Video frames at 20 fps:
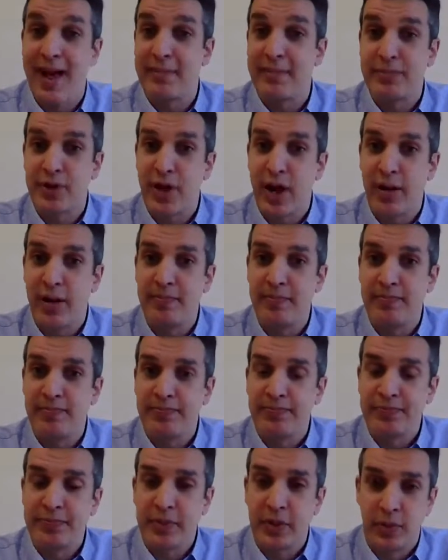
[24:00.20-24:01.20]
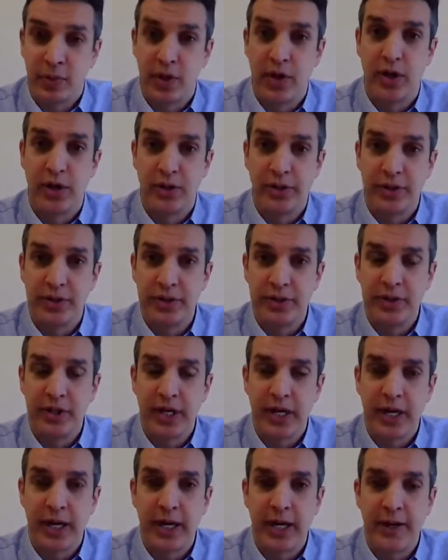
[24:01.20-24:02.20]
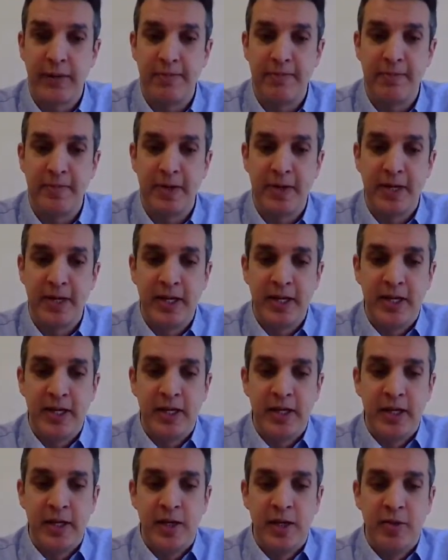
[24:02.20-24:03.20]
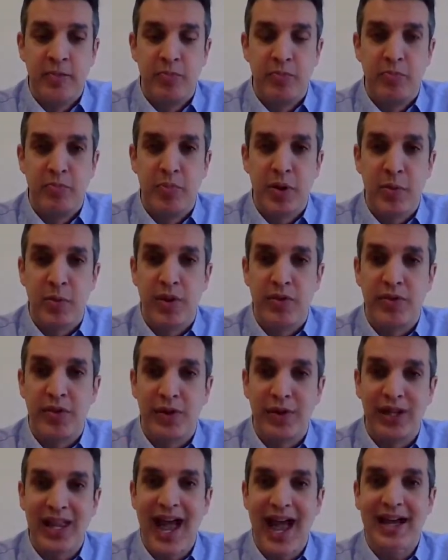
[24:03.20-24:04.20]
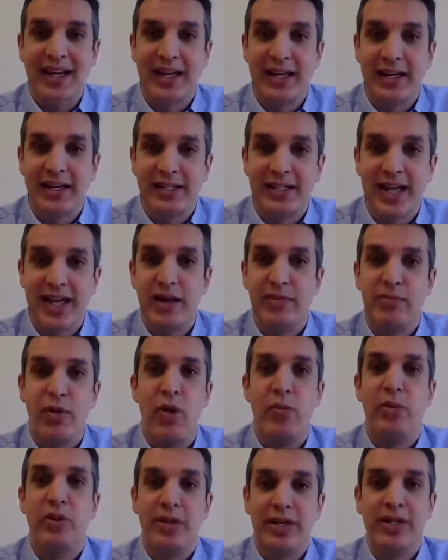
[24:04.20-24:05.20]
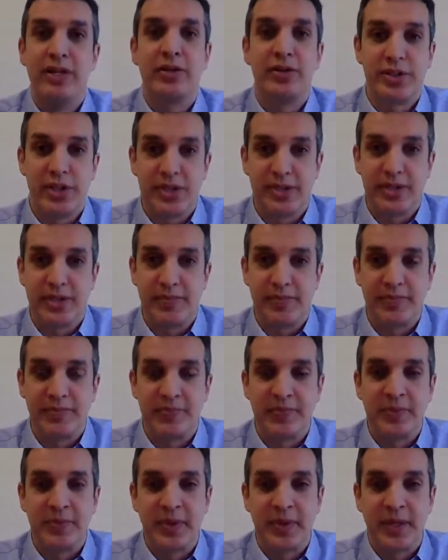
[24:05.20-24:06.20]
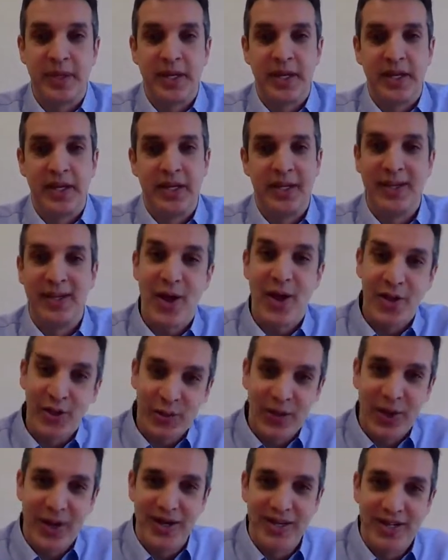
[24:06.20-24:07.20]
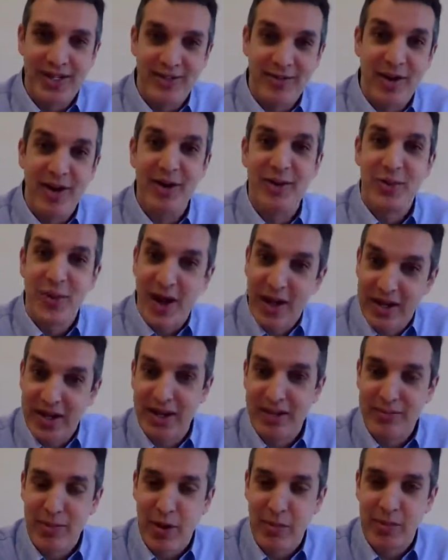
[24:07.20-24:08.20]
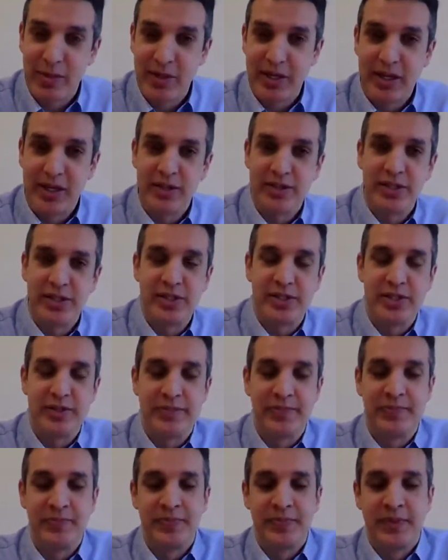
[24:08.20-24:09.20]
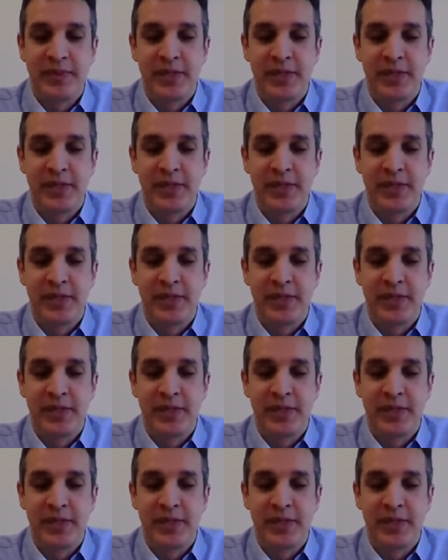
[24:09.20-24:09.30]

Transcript: laptop world, but what they're lacking is that mobile ecosystem. The other one does very well in the mobile ecosystem,